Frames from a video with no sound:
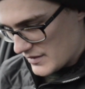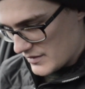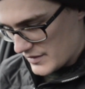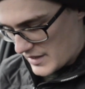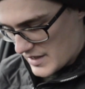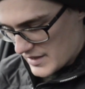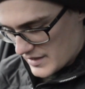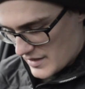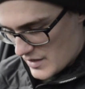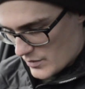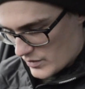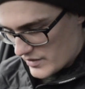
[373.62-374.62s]
Okay,
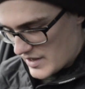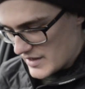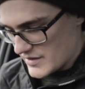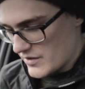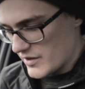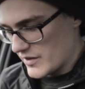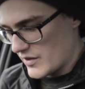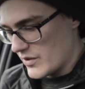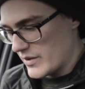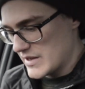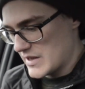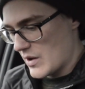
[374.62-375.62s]
what that's going to
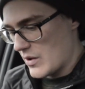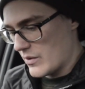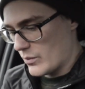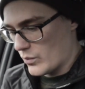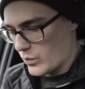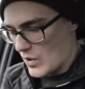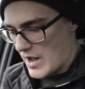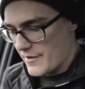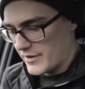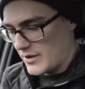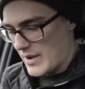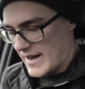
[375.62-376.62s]
do is
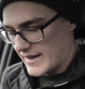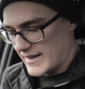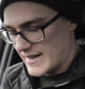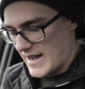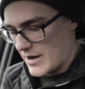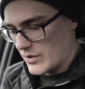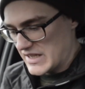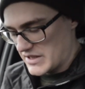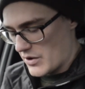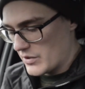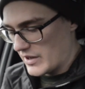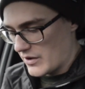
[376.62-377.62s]
whatever you edit now, it's
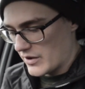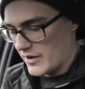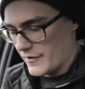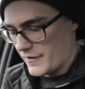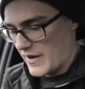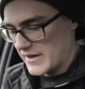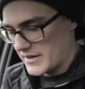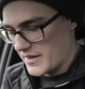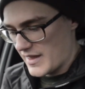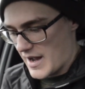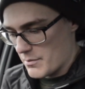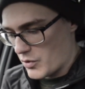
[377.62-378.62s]
only going to affect
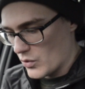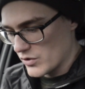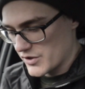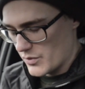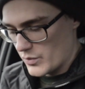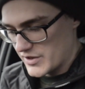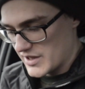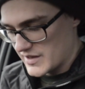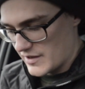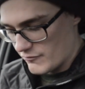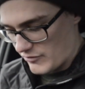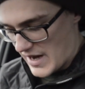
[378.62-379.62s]
that portion which is
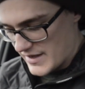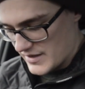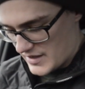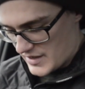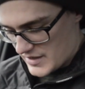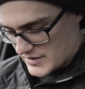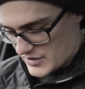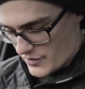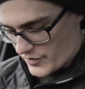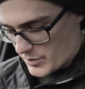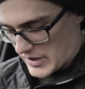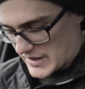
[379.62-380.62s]
in red. So
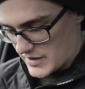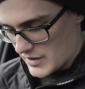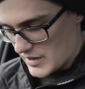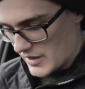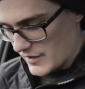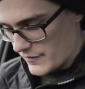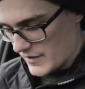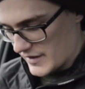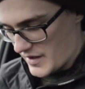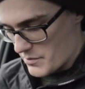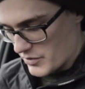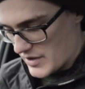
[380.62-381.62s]
if I press on light, for
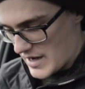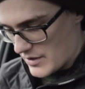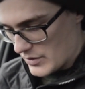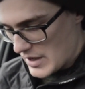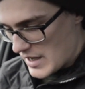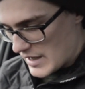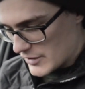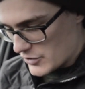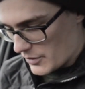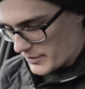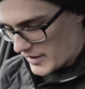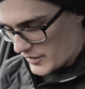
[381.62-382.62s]
example, now, and
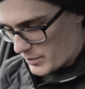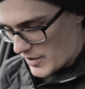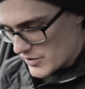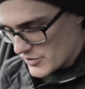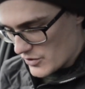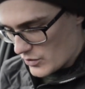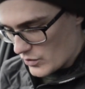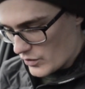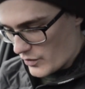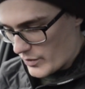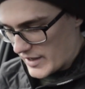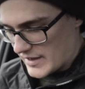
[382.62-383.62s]
drop the exposure all
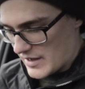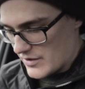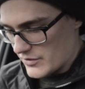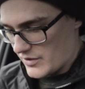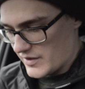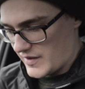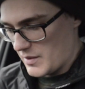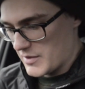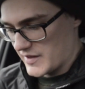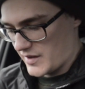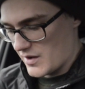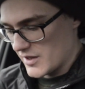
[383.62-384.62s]
the way down, you can see
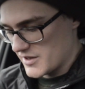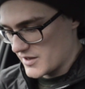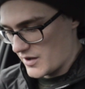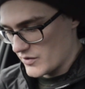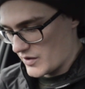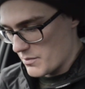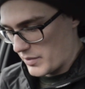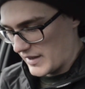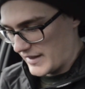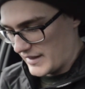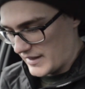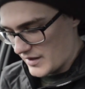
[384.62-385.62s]
my sky just goes
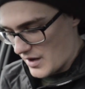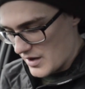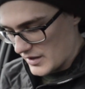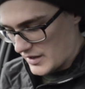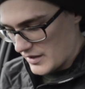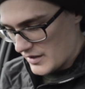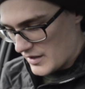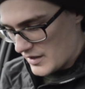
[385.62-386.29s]
completely dark.